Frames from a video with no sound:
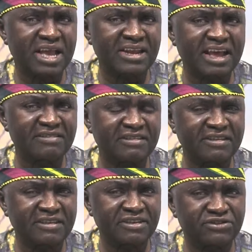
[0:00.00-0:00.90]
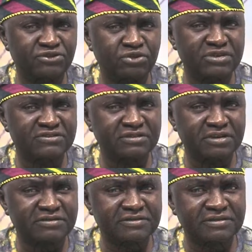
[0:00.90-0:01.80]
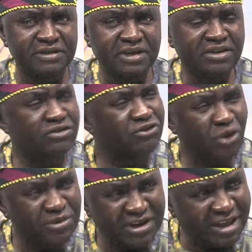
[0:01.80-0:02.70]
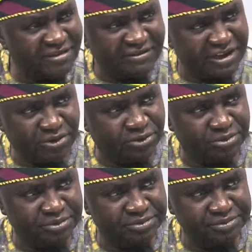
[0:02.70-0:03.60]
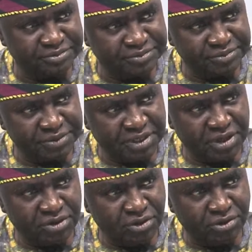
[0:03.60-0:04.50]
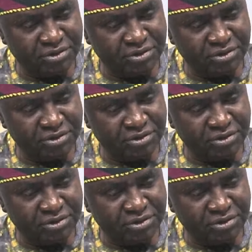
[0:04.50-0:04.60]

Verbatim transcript: but the energy issue is not it's not something that is new. Mm. You